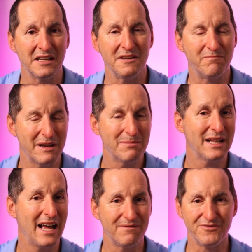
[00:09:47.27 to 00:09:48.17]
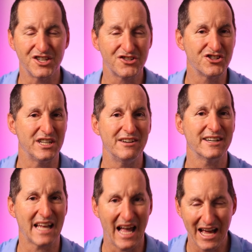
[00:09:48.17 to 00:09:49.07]
If people have just
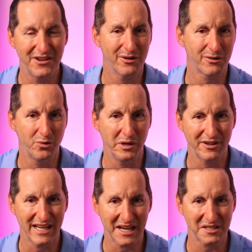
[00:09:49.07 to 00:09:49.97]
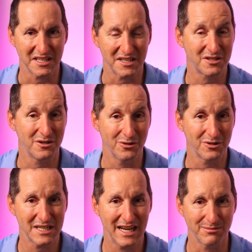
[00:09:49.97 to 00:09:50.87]
generic ad hoc query access to
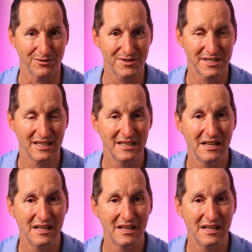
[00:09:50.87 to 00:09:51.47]
your tables,